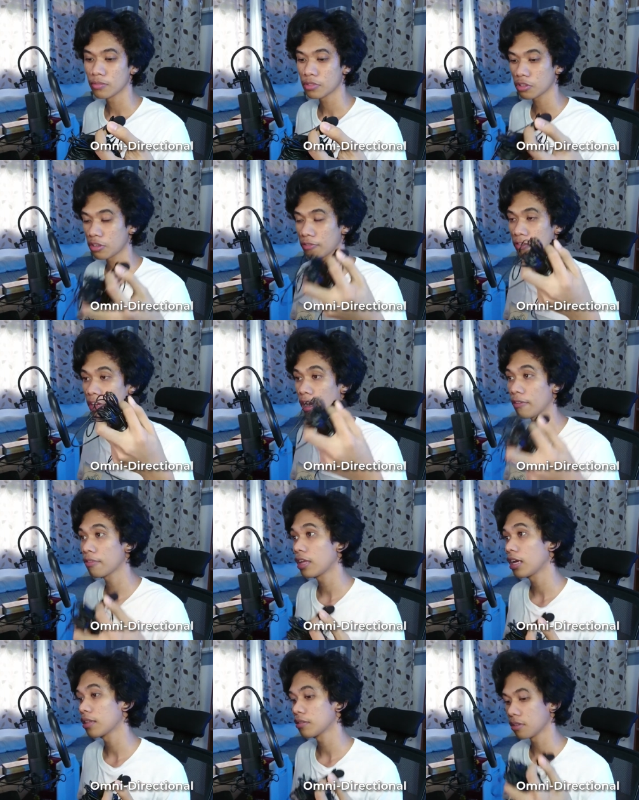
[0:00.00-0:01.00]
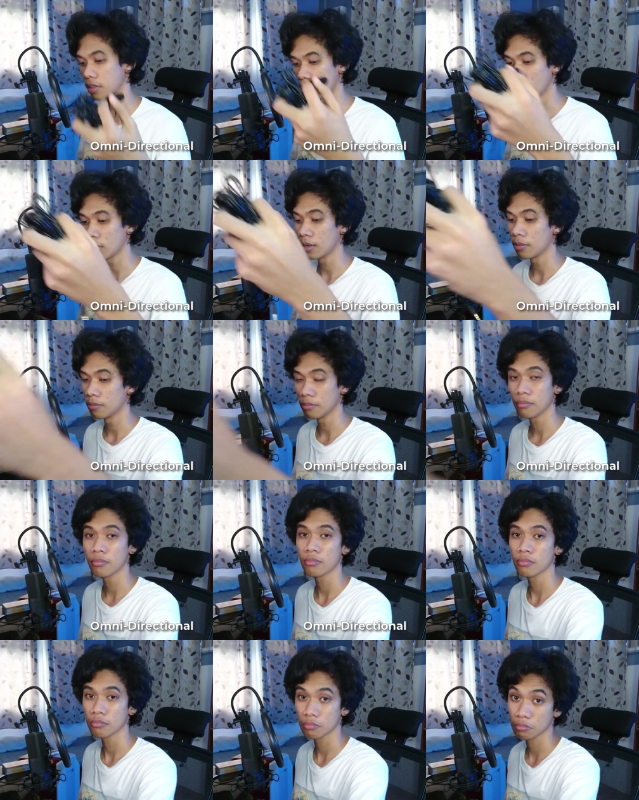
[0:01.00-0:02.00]
So if you have that, um,
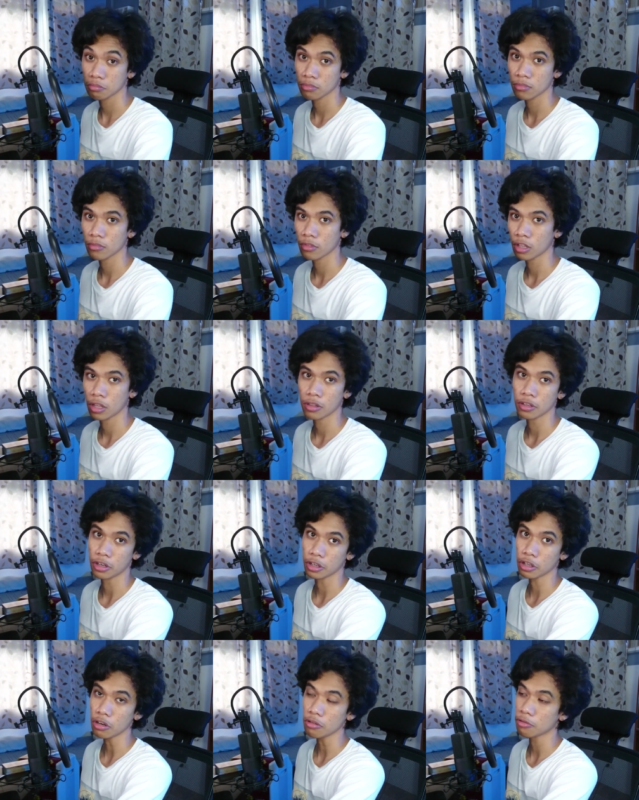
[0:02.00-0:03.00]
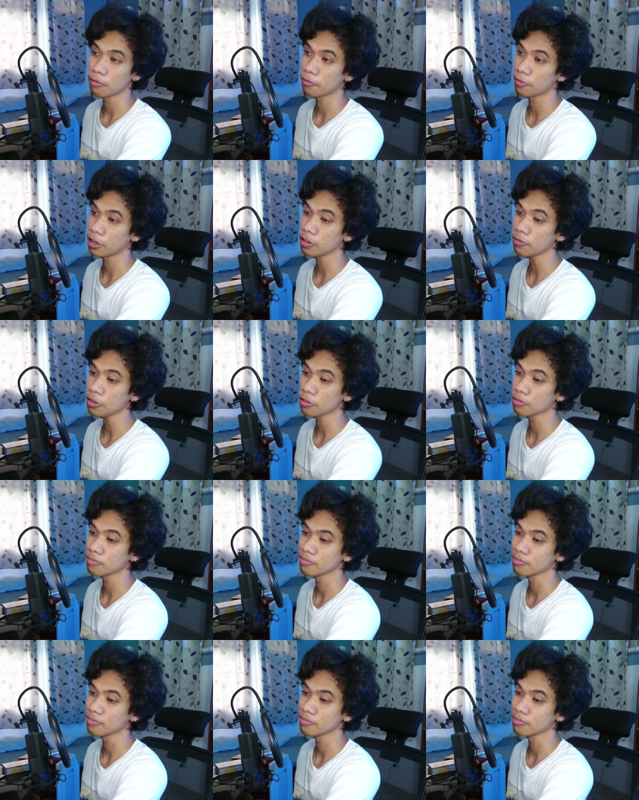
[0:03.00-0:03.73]
there you go, free info.